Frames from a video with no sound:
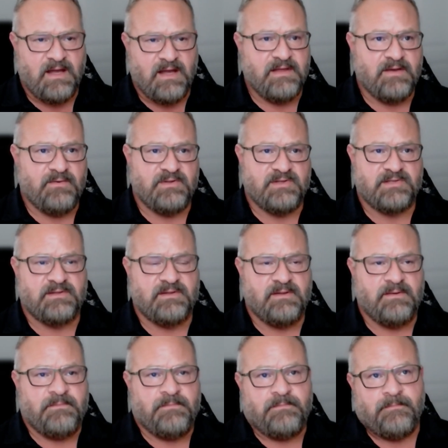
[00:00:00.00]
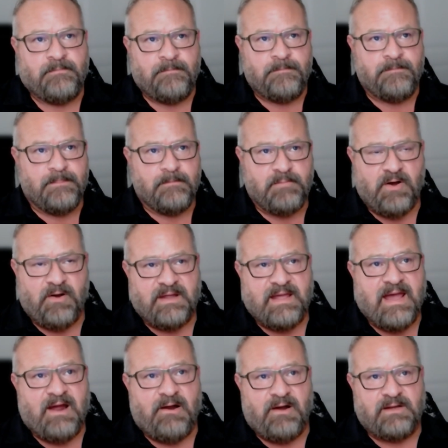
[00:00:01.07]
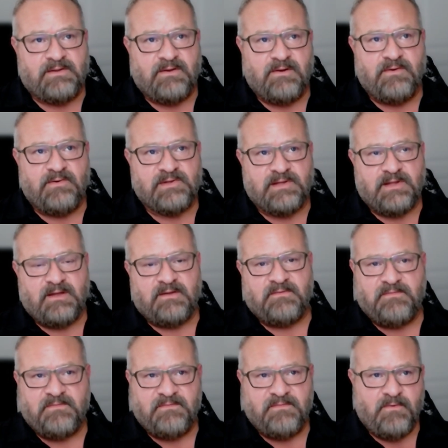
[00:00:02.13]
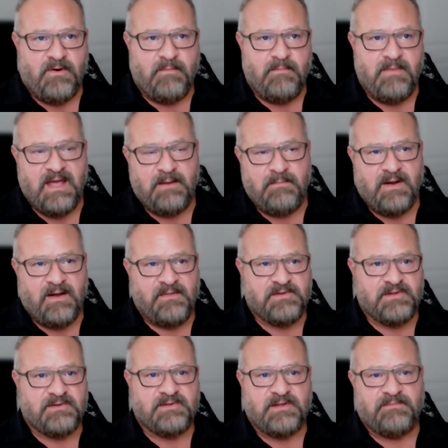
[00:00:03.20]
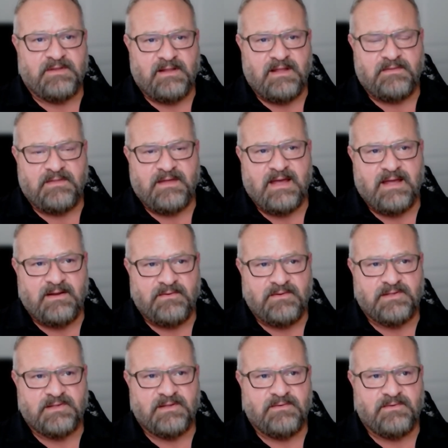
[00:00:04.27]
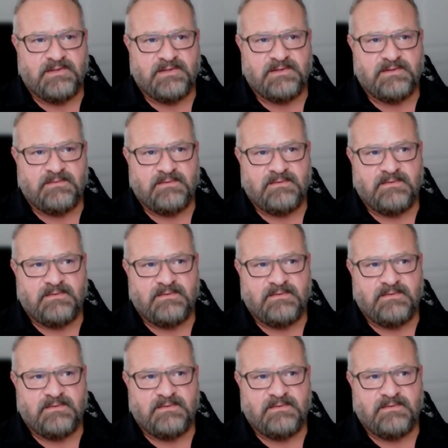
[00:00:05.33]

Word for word: I think it was per character, it was like four man months or something like that. It was it was